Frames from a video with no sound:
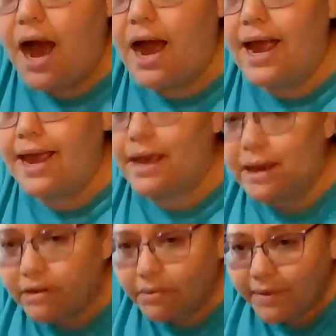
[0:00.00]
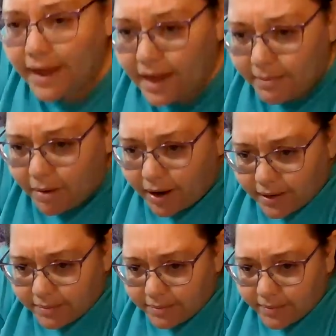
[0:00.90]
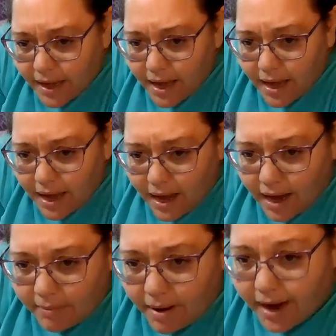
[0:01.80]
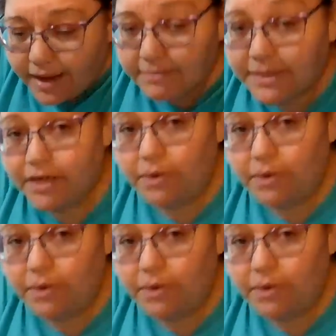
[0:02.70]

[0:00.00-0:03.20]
I don't know when that came on. I am